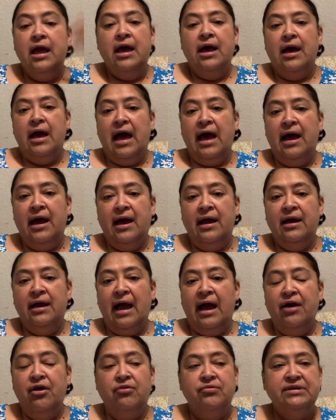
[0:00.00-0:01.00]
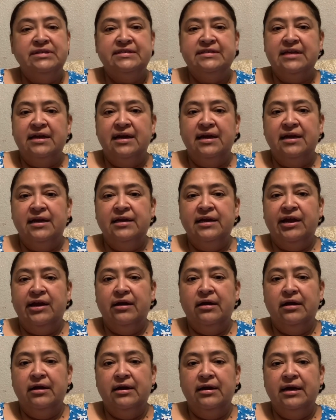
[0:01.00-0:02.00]
I always said,
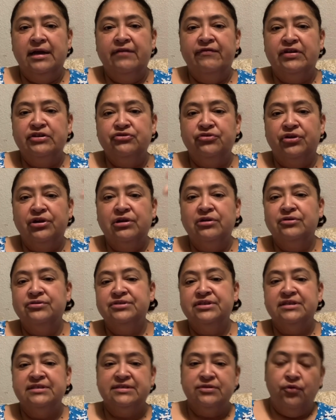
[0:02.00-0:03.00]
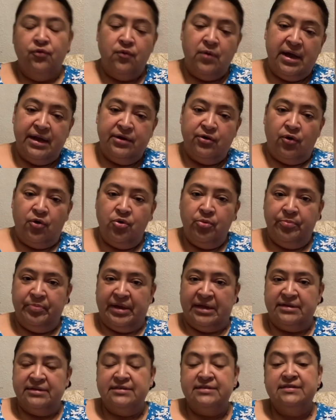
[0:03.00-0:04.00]
if a door closes, one
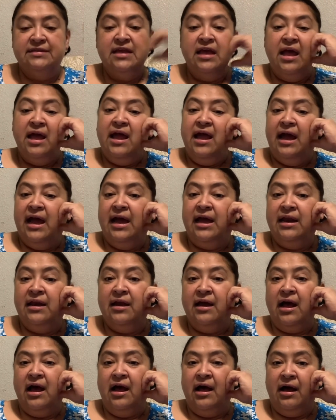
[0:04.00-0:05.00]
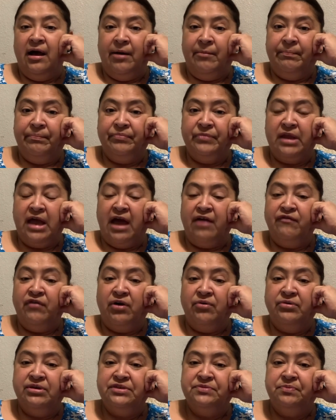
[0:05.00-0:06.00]
opens. And I've
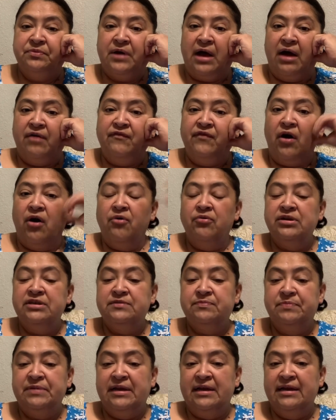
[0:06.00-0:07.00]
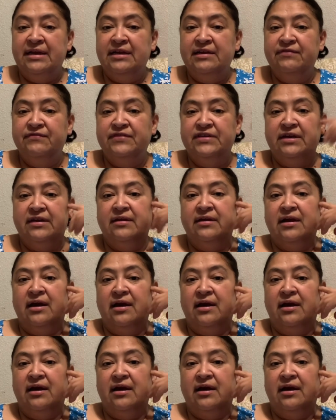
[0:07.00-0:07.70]
always believed in